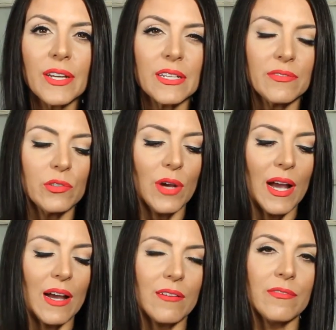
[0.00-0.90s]
Like if you
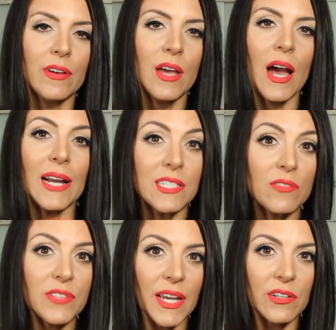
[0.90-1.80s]
have, I
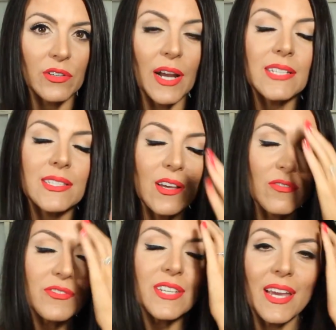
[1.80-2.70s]

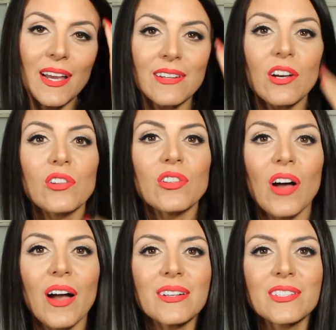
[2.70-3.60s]
self-tan a
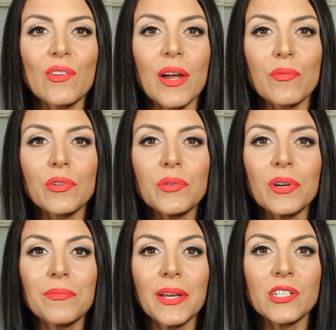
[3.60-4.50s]
lot, so I really
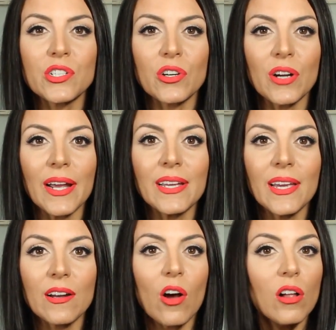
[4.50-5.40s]
want to make sure I
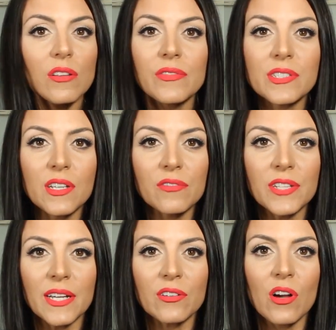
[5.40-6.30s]
get all of the
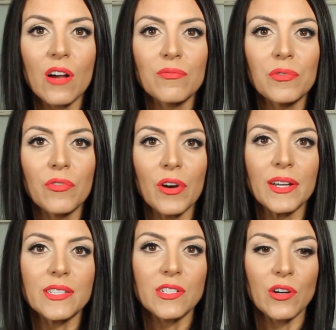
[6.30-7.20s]
self-tanner off before
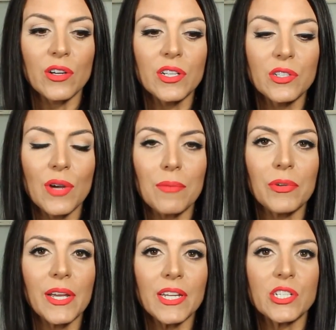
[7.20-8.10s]
I start a new
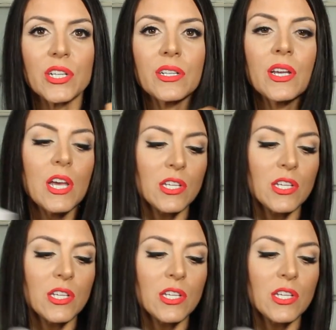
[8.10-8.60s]
application.